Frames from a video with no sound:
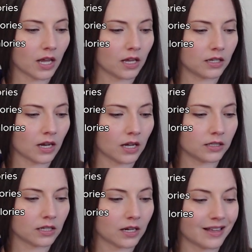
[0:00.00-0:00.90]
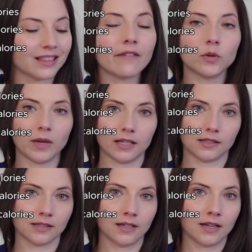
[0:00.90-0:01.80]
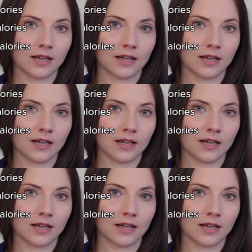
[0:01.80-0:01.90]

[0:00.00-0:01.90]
8, 9, 10, 11 weeks.